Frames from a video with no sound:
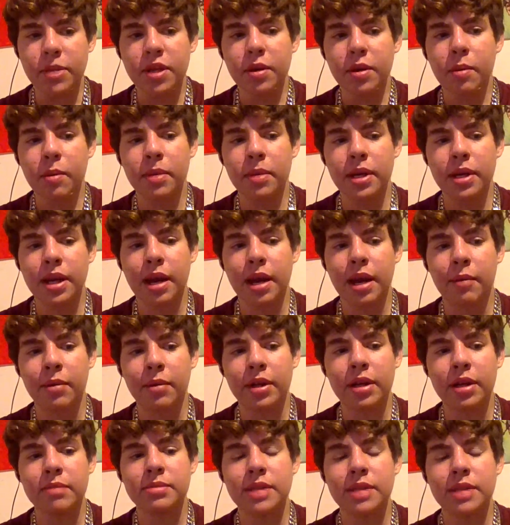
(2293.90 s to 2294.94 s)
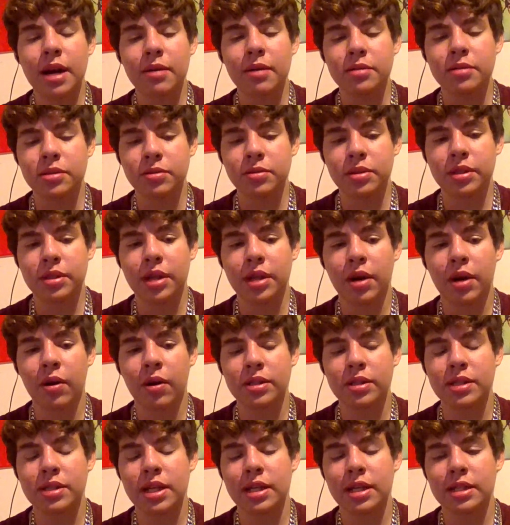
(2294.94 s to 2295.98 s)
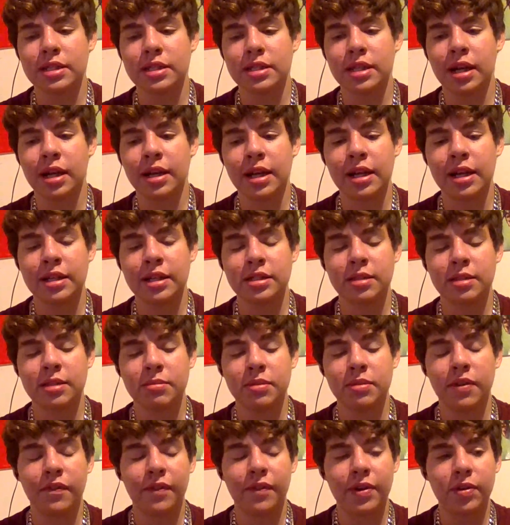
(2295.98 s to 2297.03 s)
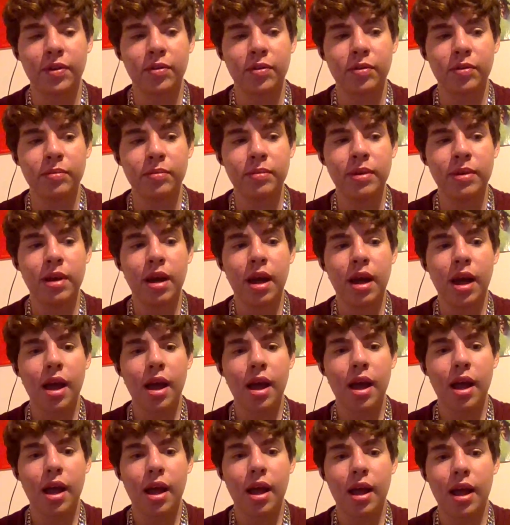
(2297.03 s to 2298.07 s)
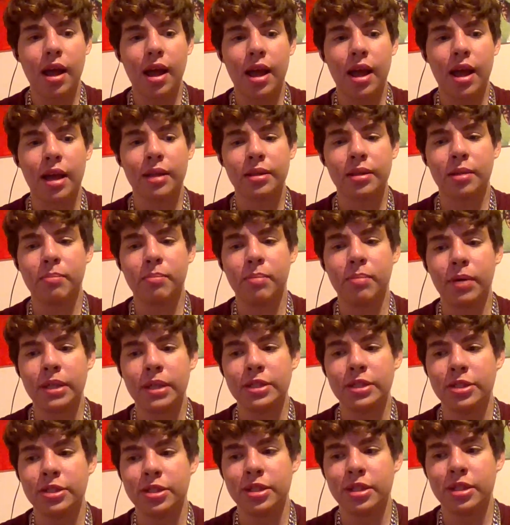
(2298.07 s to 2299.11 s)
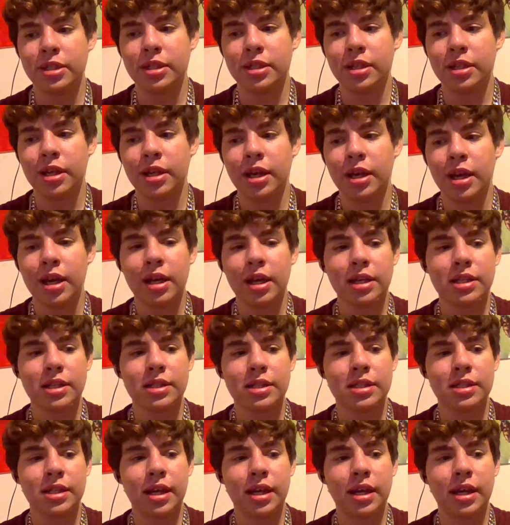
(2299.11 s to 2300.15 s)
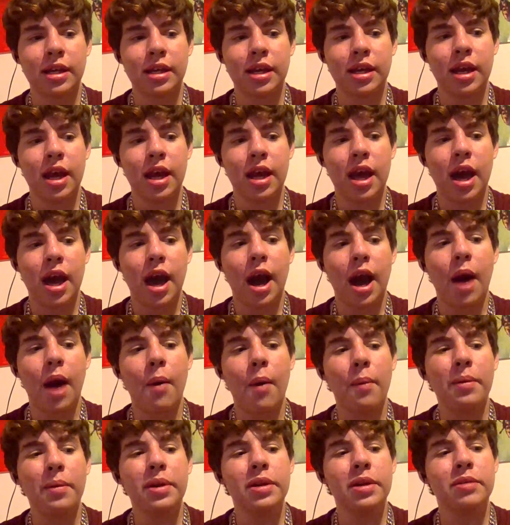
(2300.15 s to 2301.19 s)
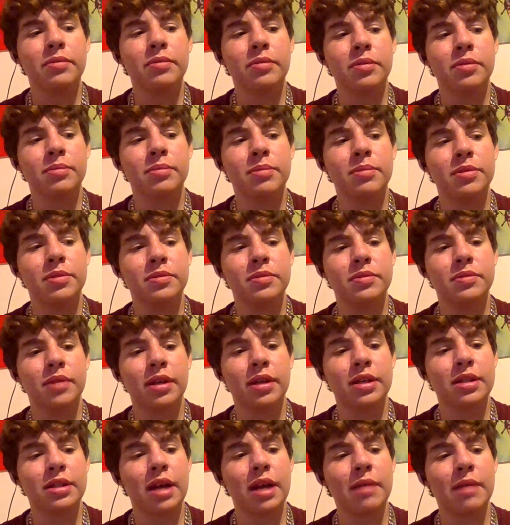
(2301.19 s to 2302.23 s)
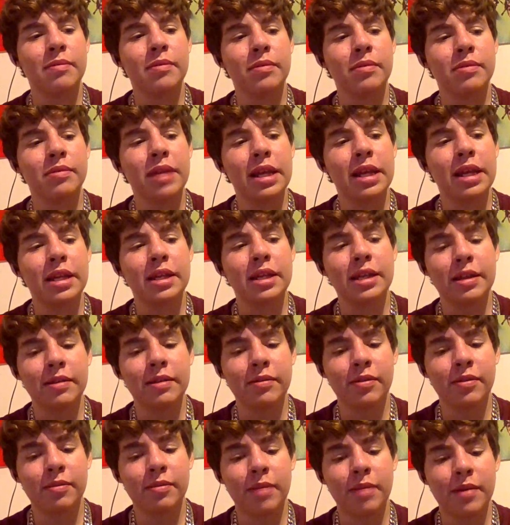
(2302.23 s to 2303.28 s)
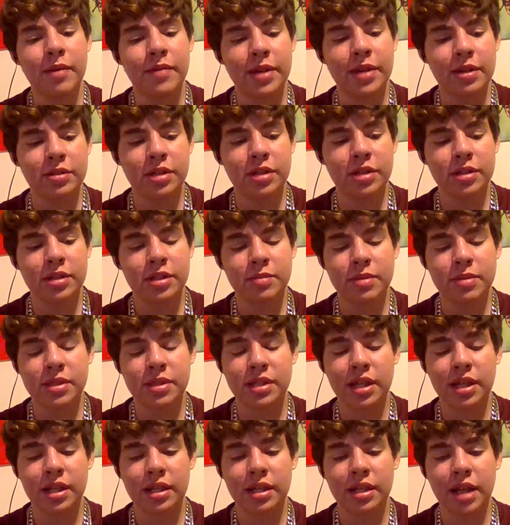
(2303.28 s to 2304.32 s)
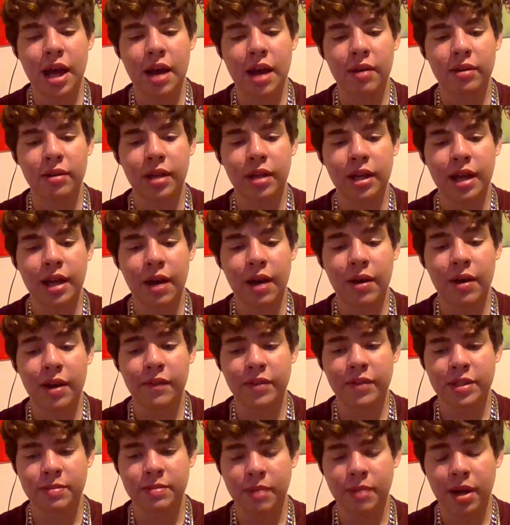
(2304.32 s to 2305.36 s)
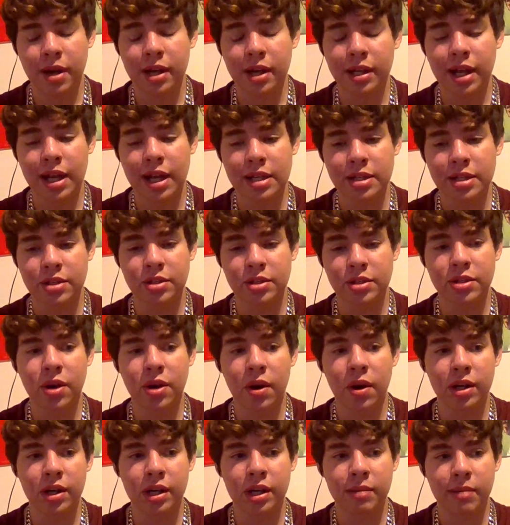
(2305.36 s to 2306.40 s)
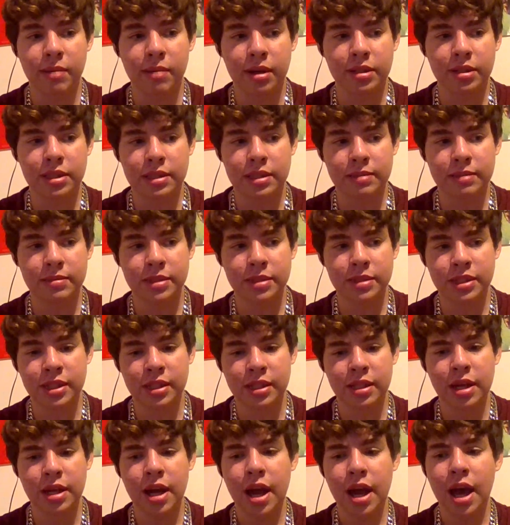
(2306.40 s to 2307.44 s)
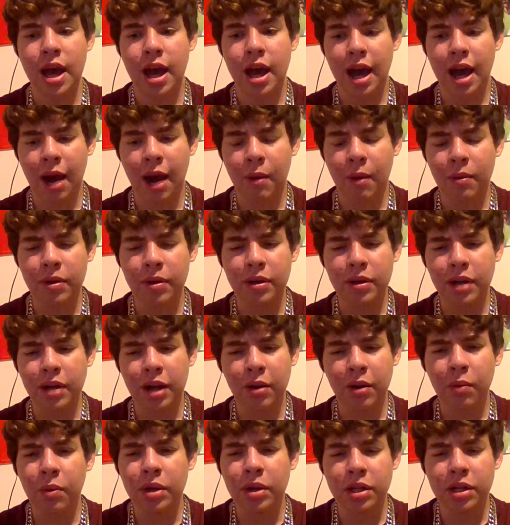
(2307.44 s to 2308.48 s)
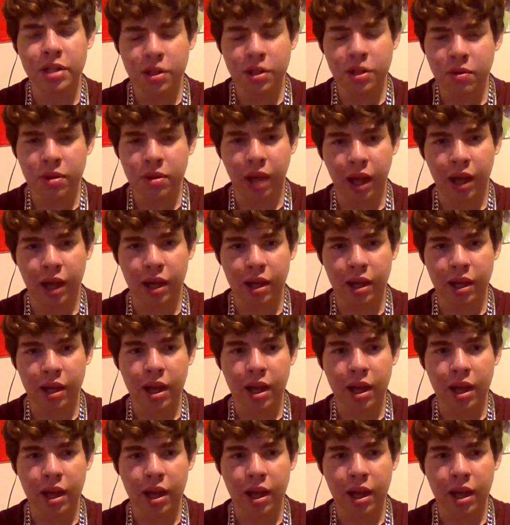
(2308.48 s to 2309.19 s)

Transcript: But yeah, when it comes down to it, the hardest thing is like getting someone to film and the budget. Cause like I want to remove, because I've lately for my videos I've just been sitting down like how I am for this podcast and just talking about some shit. I don't want to do that.